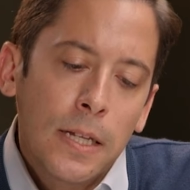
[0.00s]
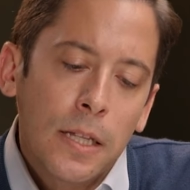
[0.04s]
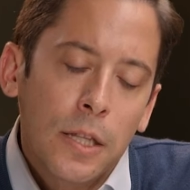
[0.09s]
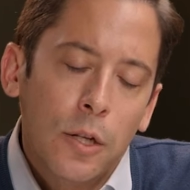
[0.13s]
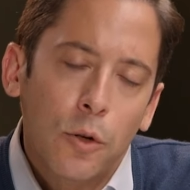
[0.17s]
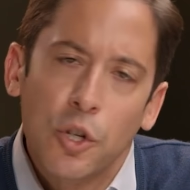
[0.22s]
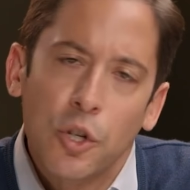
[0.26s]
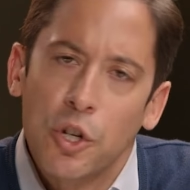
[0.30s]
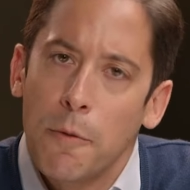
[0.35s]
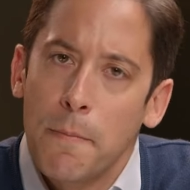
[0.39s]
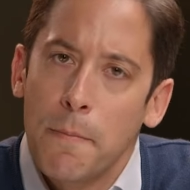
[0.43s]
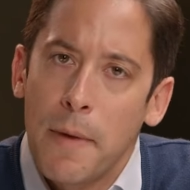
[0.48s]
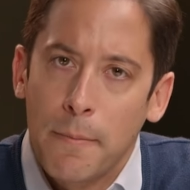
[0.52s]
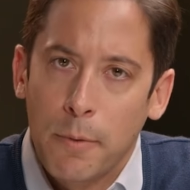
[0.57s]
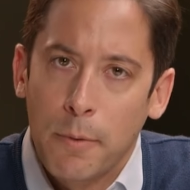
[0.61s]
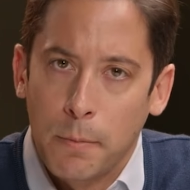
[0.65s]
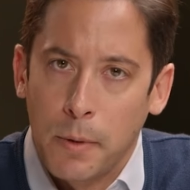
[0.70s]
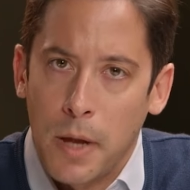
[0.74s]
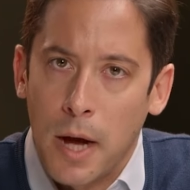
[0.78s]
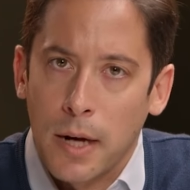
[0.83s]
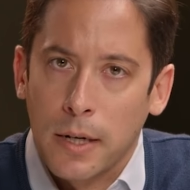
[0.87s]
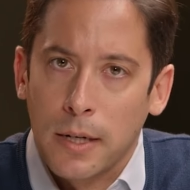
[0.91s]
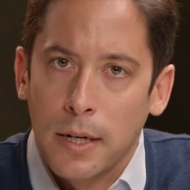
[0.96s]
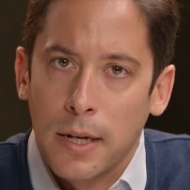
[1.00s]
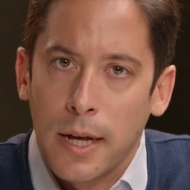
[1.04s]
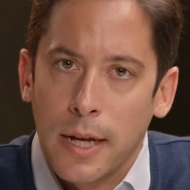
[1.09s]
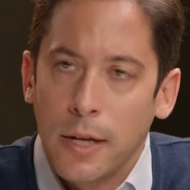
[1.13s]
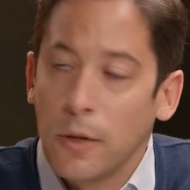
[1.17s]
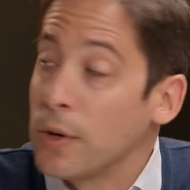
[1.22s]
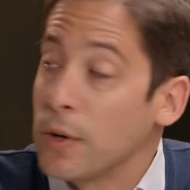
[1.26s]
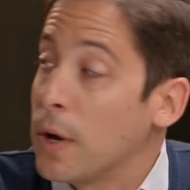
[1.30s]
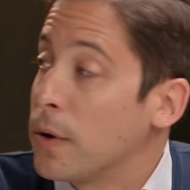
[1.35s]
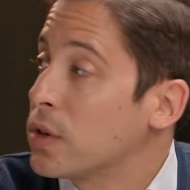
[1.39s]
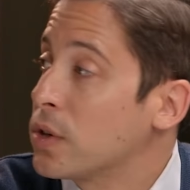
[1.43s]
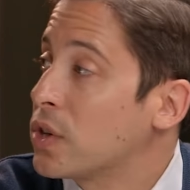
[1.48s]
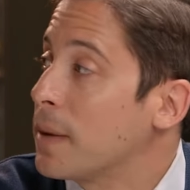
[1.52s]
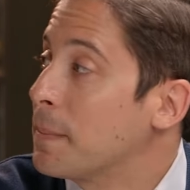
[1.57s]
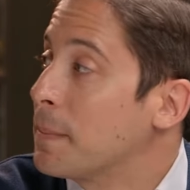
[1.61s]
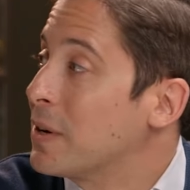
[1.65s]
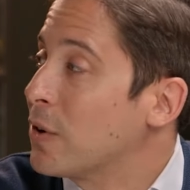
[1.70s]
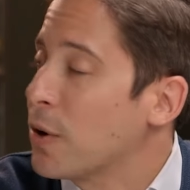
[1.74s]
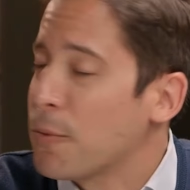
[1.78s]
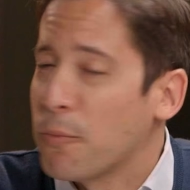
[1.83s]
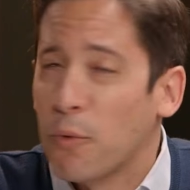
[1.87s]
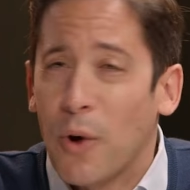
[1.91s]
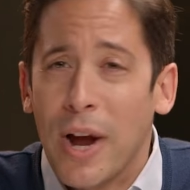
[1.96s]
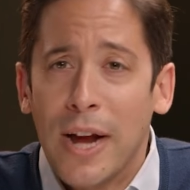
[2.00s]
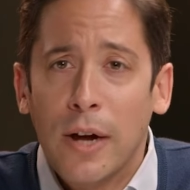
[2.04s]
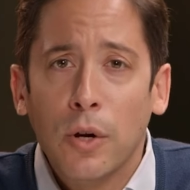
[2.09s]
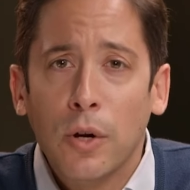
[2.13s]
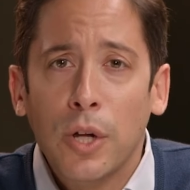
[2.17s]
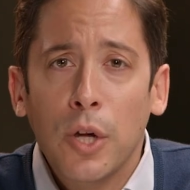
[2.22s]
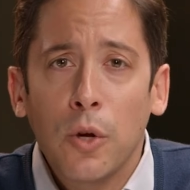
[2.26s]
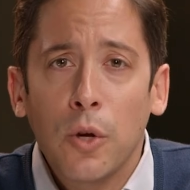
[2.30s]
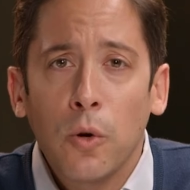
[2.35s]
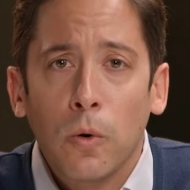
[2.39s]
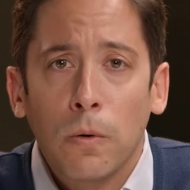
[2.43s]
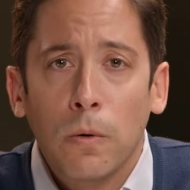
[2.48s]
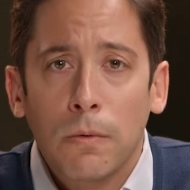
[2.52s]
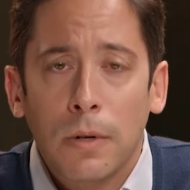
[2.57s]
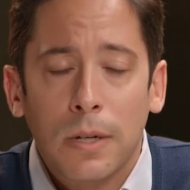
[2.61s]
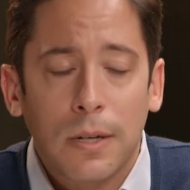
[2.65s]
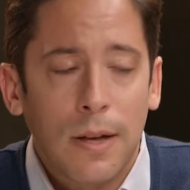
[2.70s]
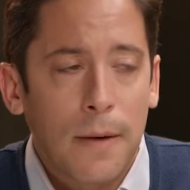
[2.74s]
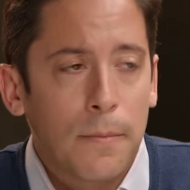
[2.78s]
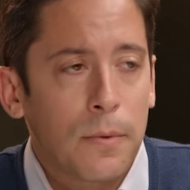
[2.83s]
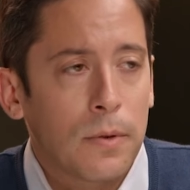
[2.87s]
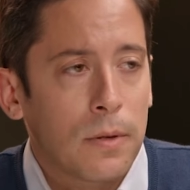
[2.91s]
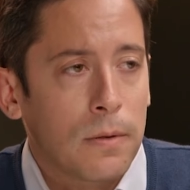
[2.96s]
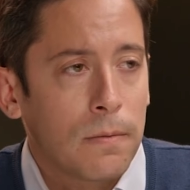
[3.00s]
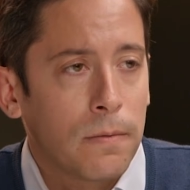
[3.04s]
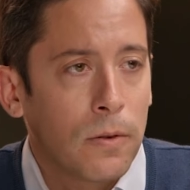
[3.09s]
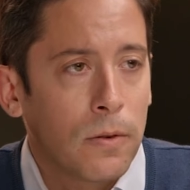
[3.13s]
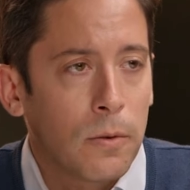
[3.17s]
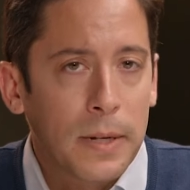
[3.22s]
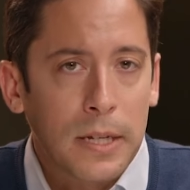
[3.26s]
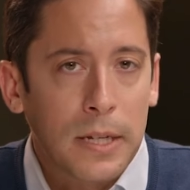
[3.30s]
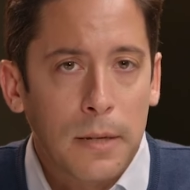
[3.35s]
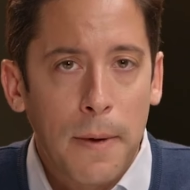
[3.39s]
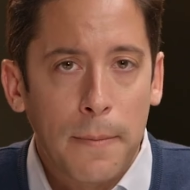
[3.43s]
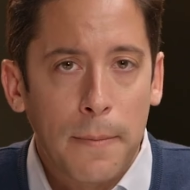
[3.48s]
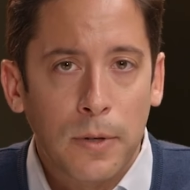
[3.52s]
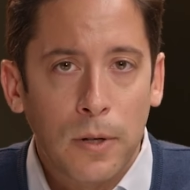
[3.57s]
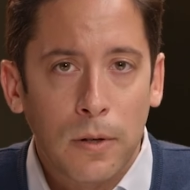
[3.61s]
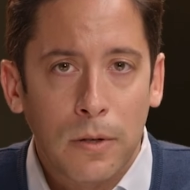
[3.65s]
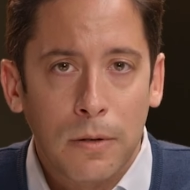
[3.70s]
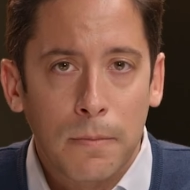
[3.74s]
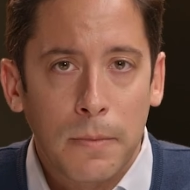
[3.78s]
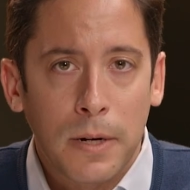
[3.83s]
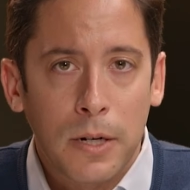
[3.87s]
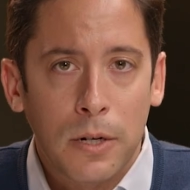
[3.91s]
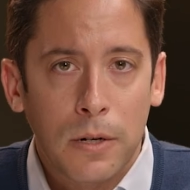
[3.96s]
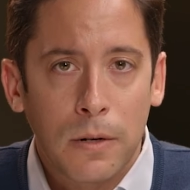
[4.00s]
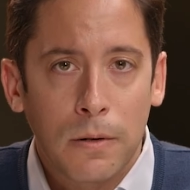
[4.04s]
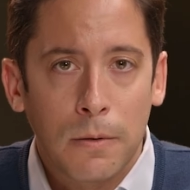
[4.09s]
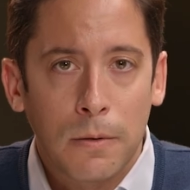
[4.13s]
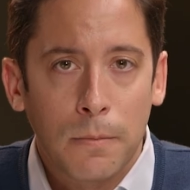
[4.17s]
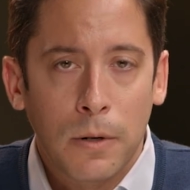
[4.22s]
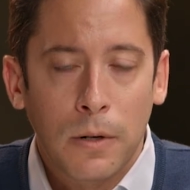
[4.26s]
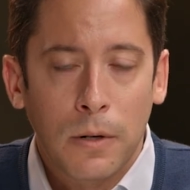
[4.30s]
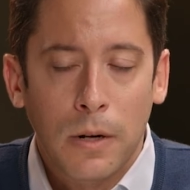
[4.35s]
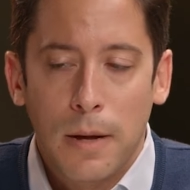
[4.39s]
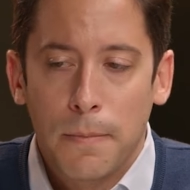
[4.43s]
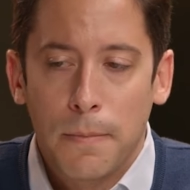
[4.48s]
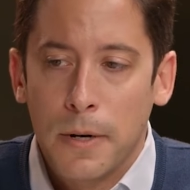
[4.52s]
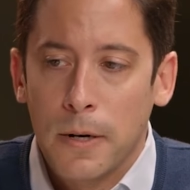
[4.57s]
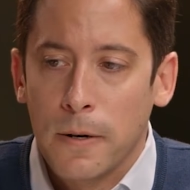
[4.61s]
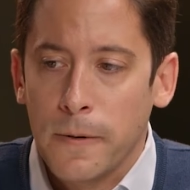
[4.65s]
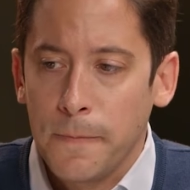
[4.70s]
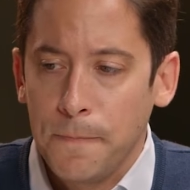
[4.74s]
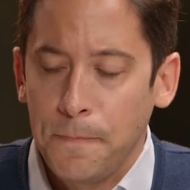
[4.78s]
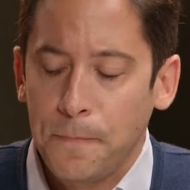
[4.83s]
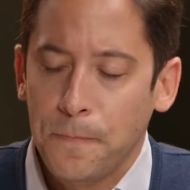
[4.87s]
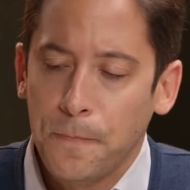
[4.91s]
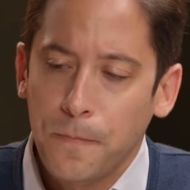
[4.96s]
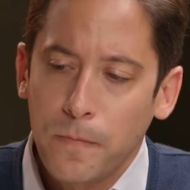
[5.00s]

There is no member block today. You'll notice I'm here at PragerU because I was filming some episodes of my show, the book club here,